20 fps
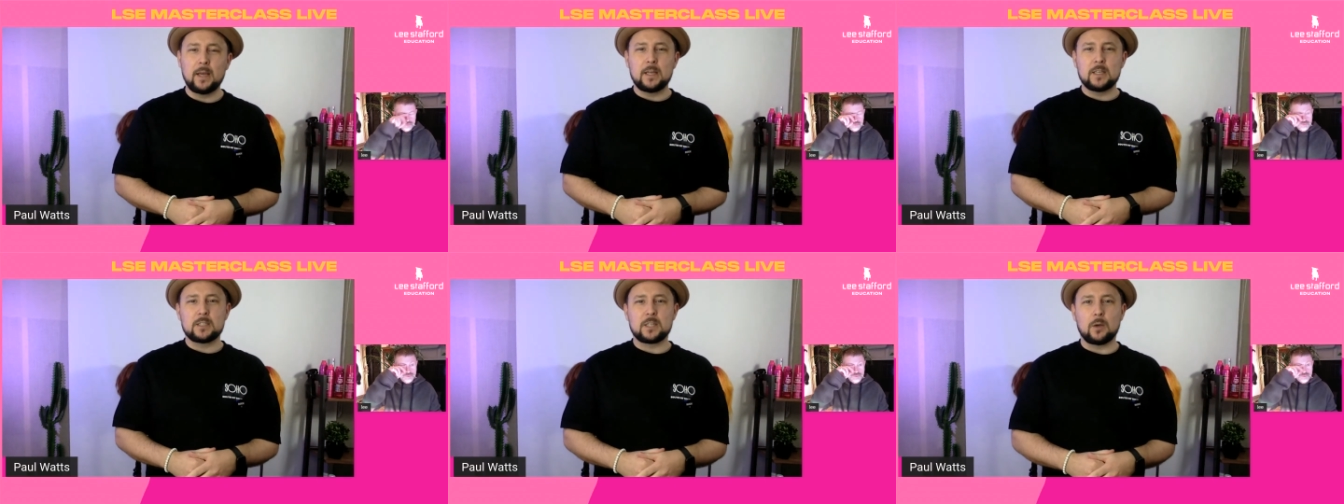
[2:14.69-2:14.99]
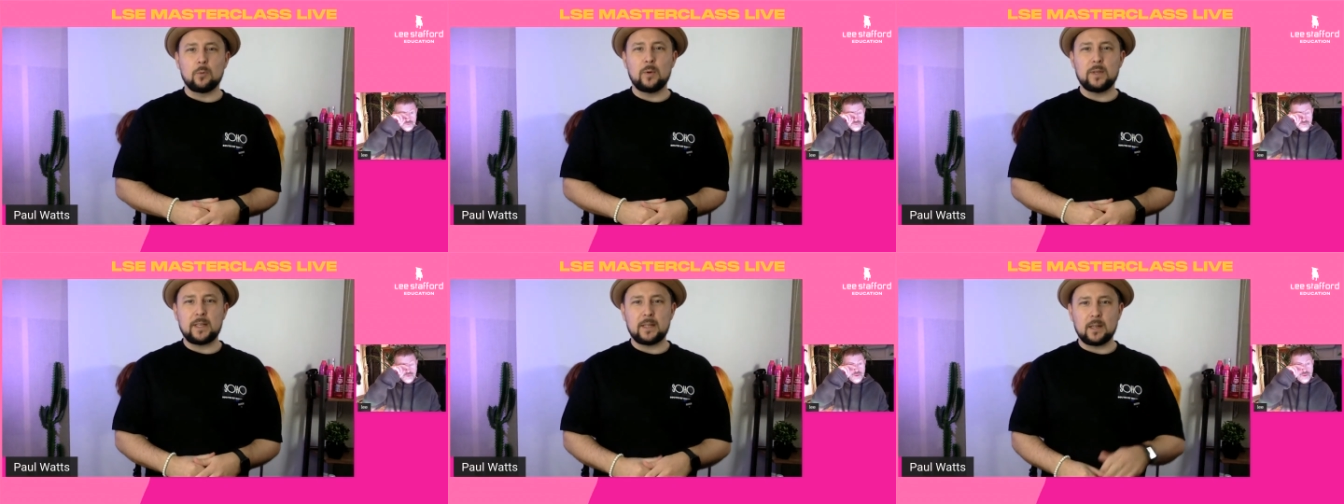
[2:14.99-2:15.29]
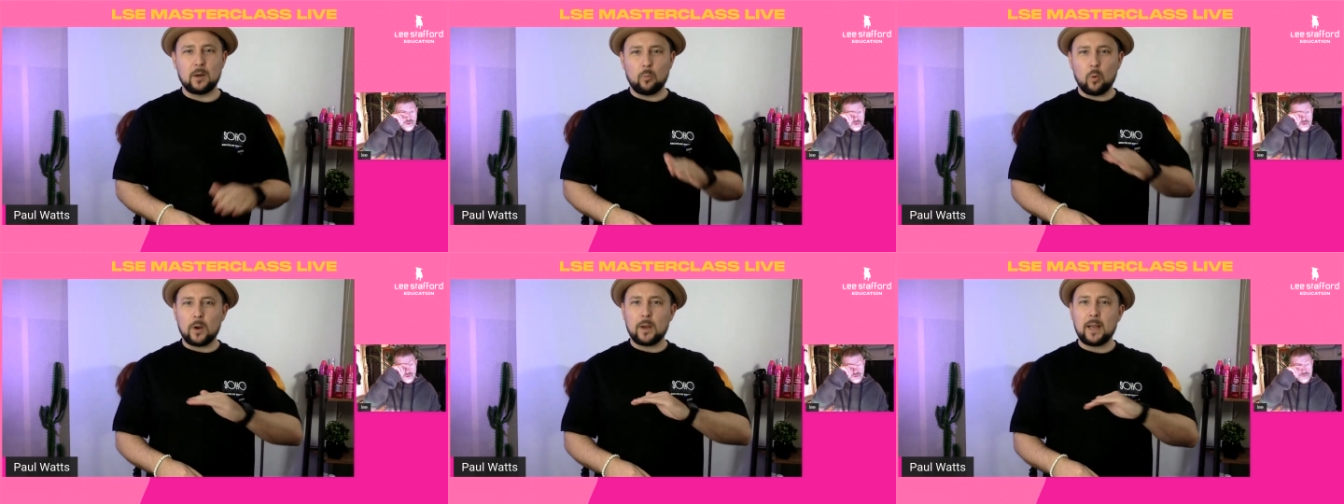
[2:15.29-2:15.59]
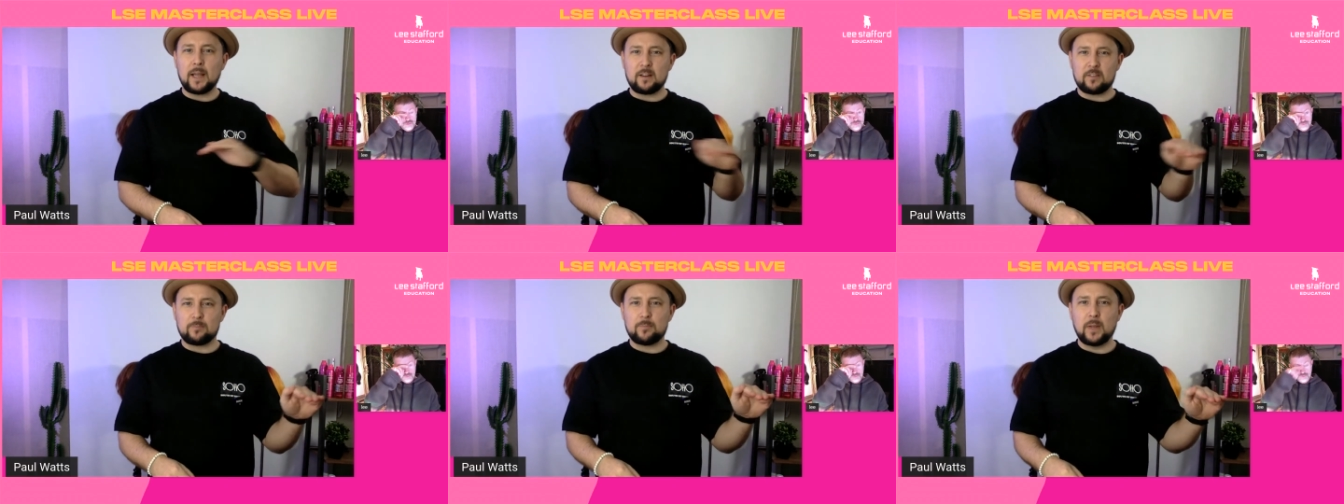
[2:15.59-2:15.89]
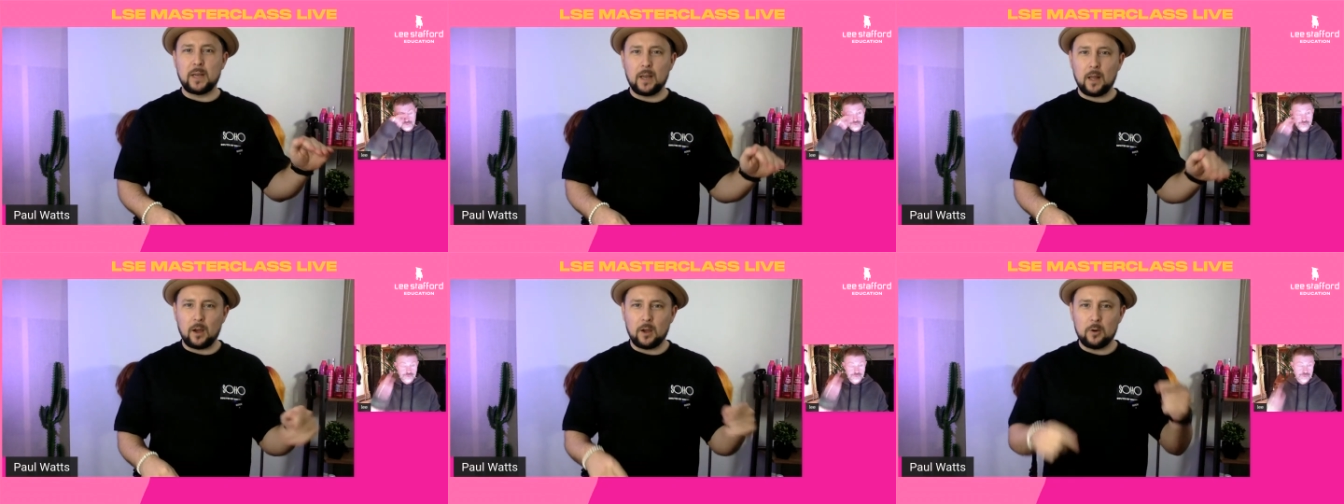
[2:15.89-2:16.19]
So we did a one length
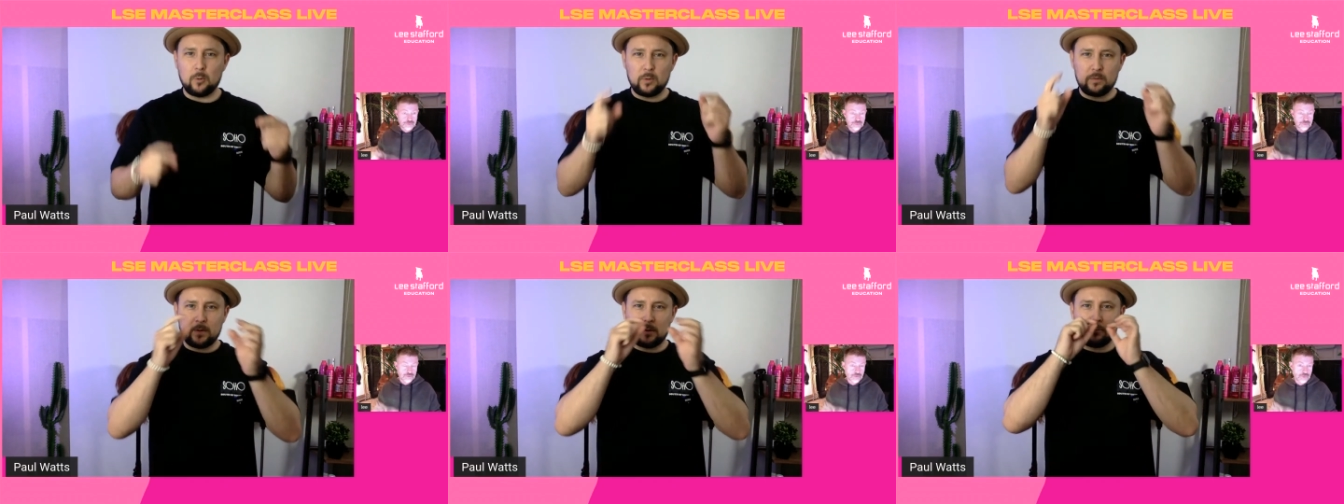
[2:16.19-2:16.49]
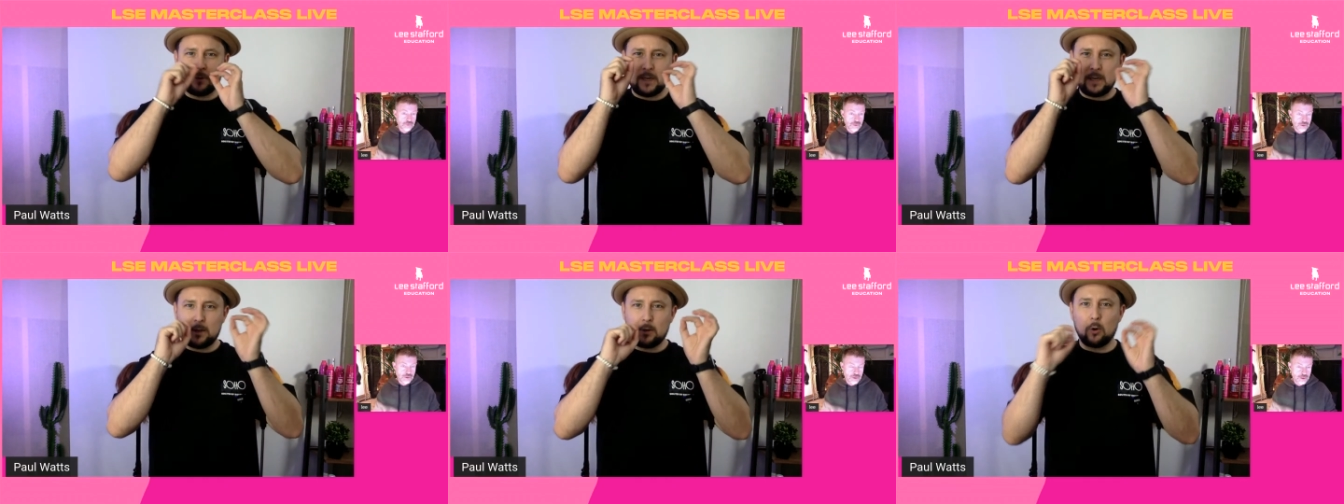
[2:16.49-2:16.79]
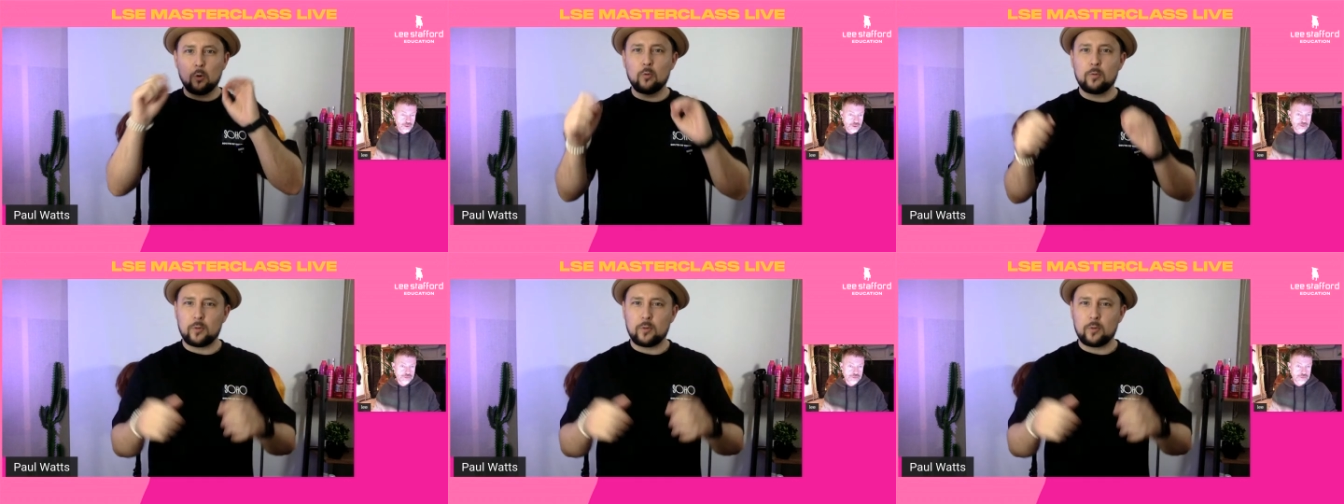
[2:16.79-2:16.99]
below with a really cool